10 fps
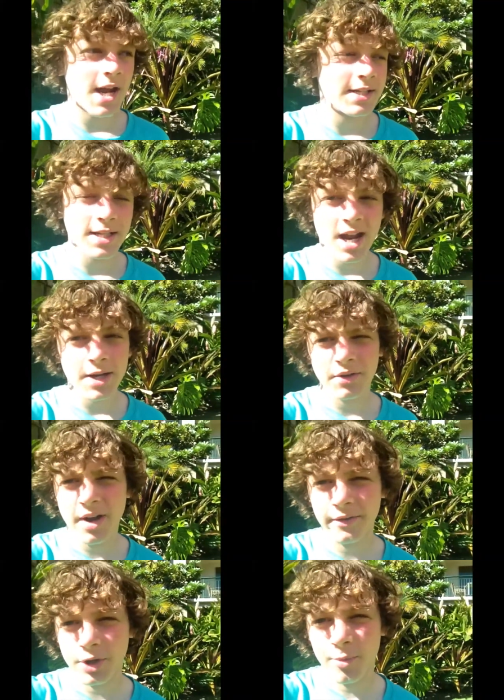I didn't I don't
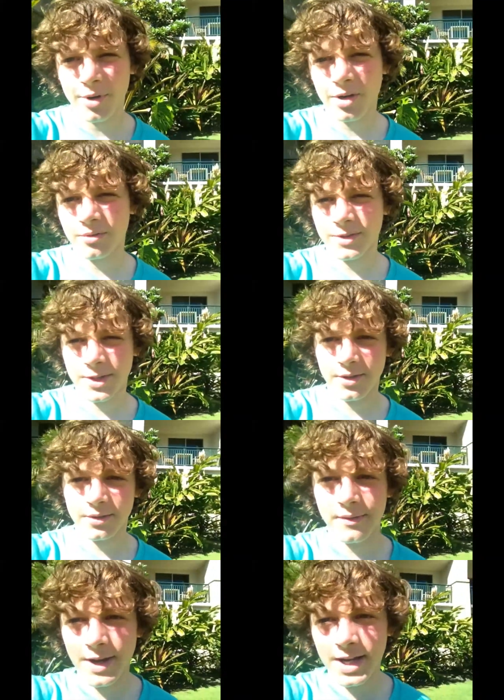have a GoPro, so
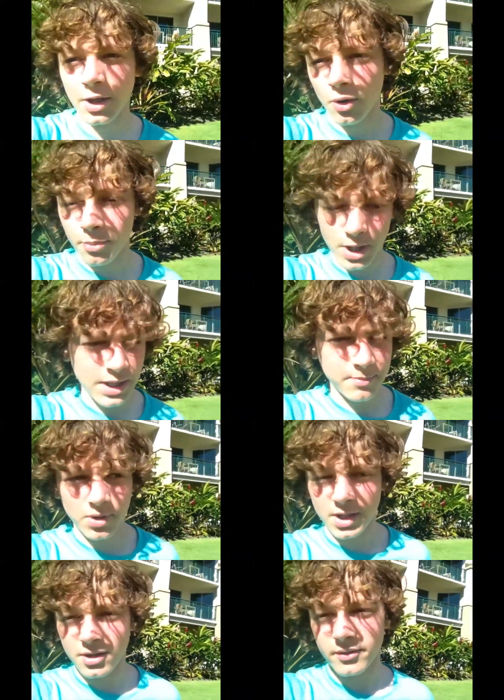if I had a GoPro, I
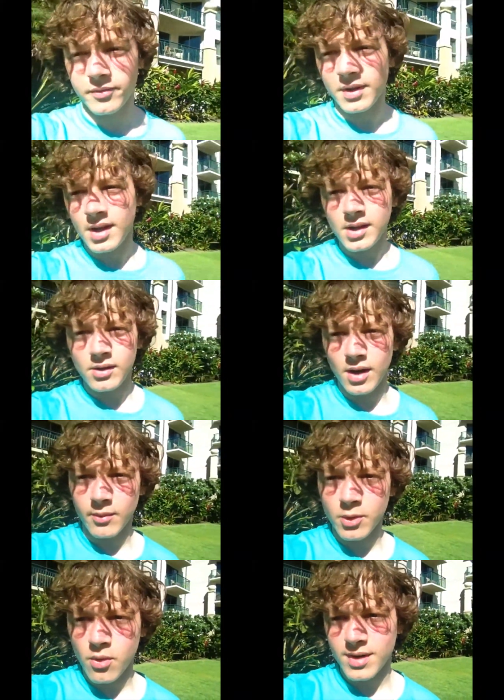probably could have uh,
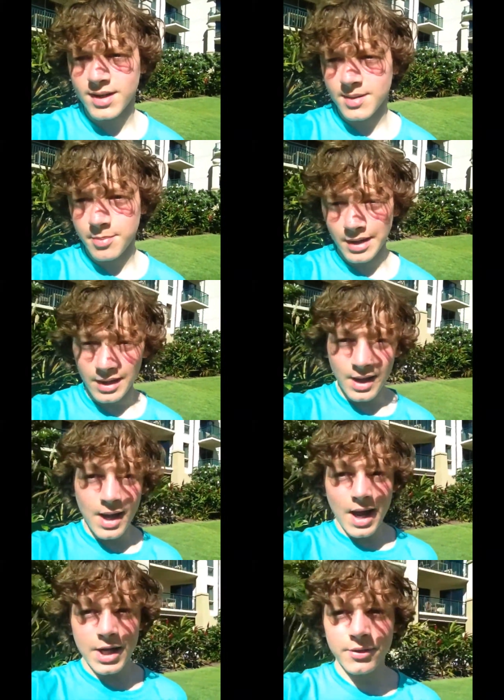recorded it, but
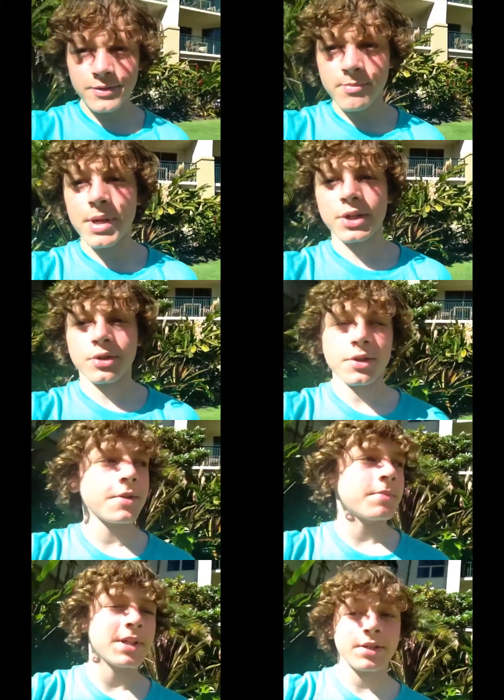I drew some pictures
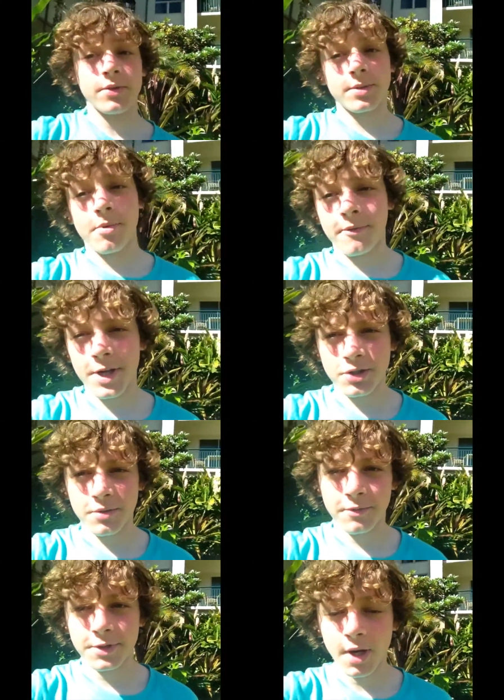because there was a professional
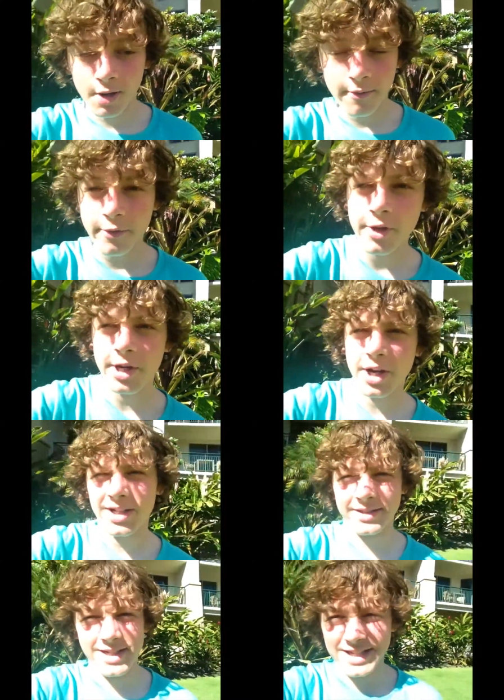photographer there. It
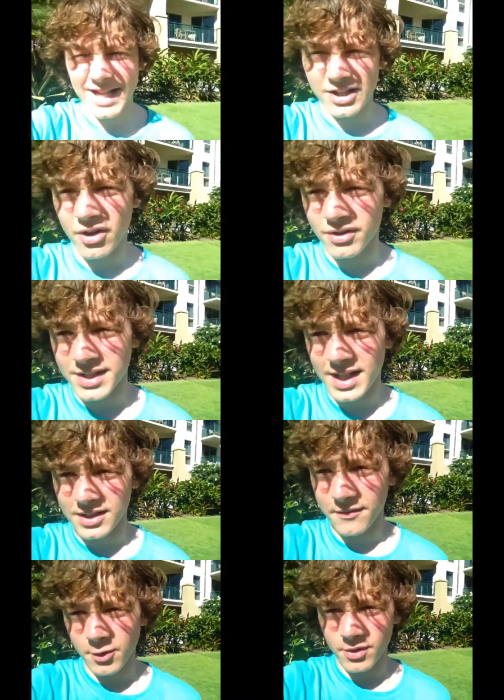cost like ten dollars to get
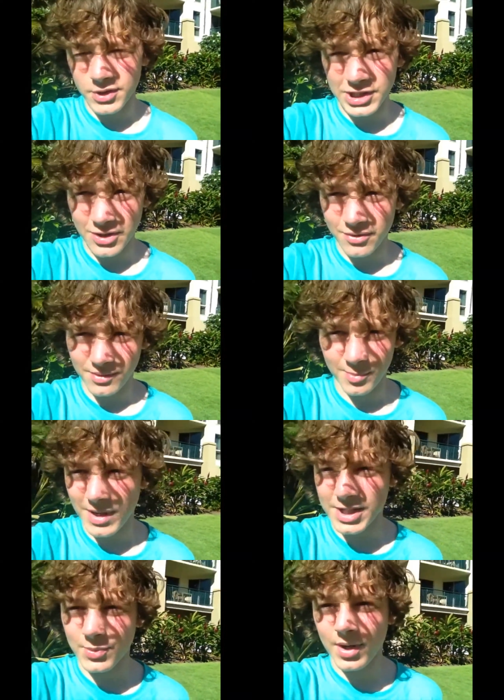the photo, so
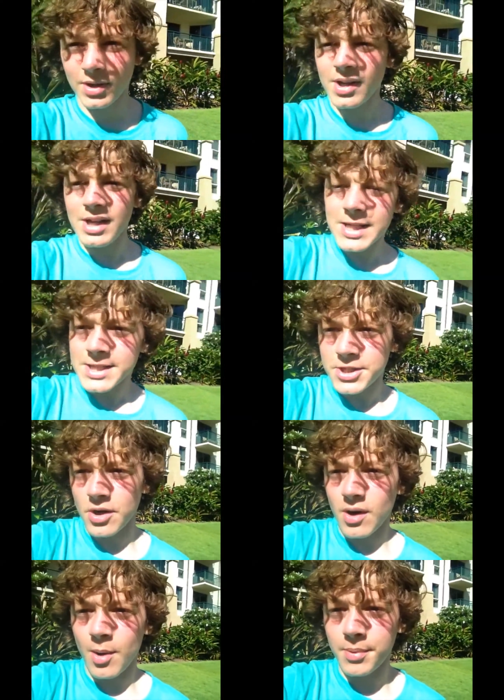may as well.
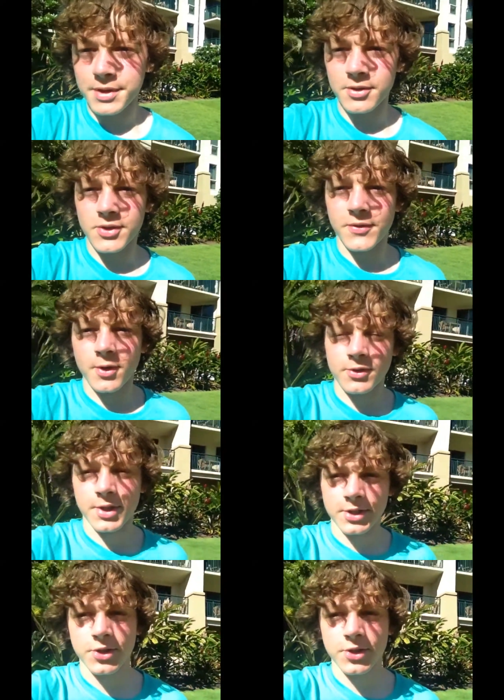So I'll put those photos on